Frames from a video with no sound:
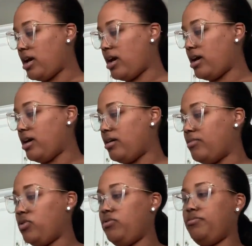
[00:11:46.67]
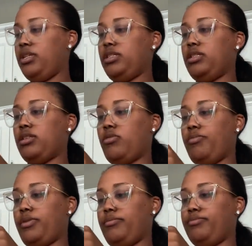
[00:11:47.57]
Um, ooh, this is
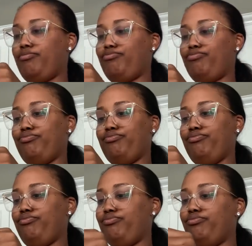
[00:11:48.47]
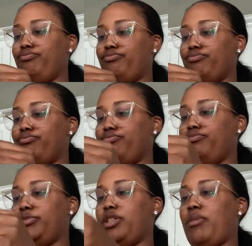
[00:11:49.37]
open. Mm-mm-mm.
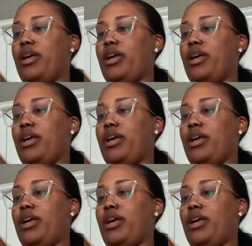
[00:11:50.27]
Somebody